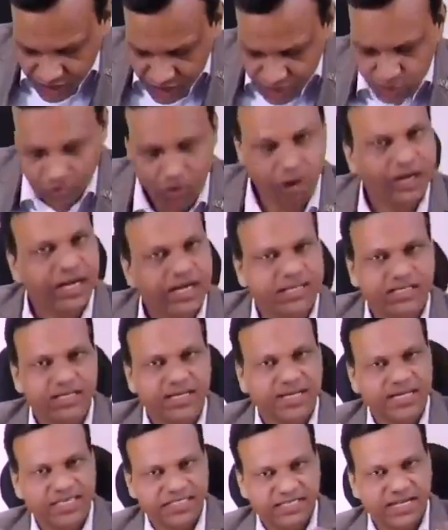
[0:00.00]
is called as a
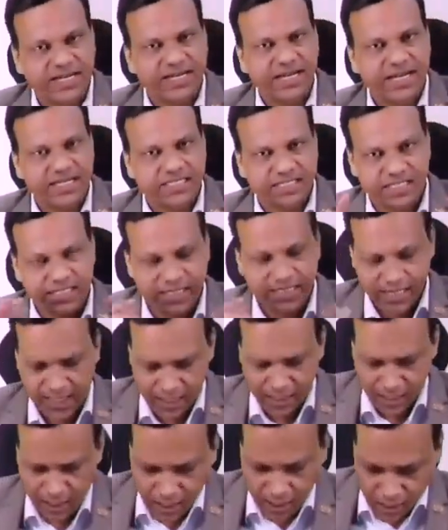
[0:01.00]
nascent
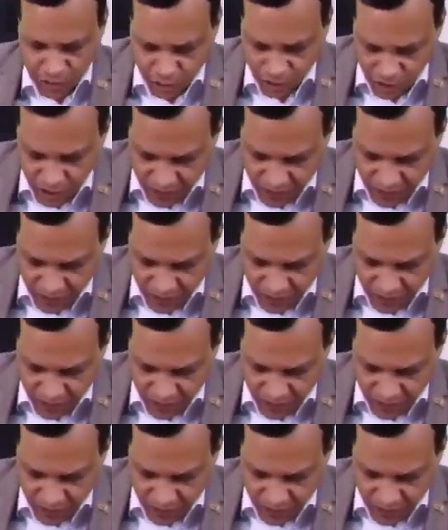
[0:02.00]
HDL. So it